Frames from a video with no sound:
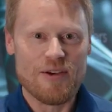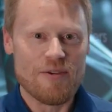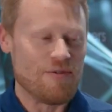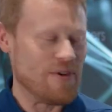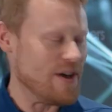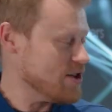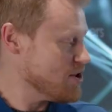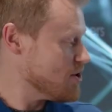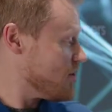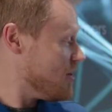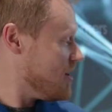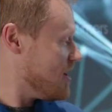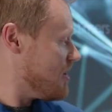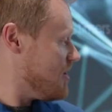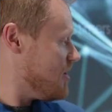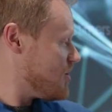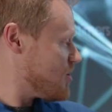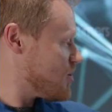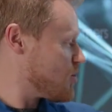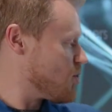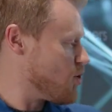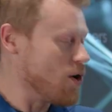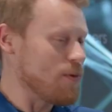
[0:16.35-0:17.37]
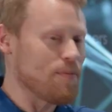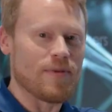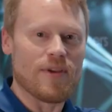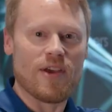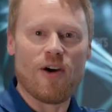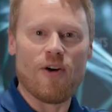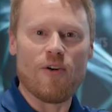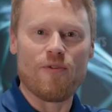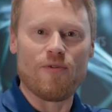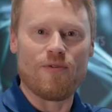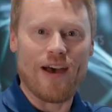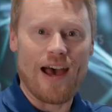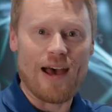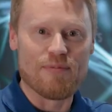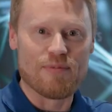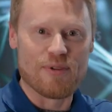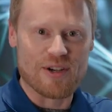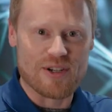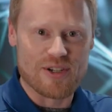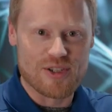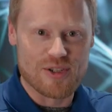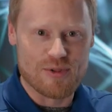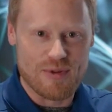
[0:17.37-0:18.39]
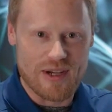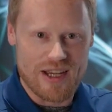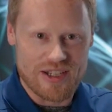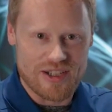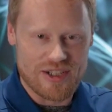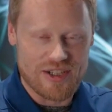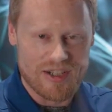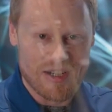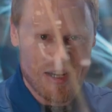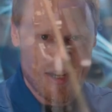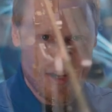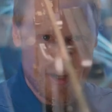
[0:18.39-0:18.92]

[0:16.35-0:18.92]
featuring the Scorpio Fabric Switch,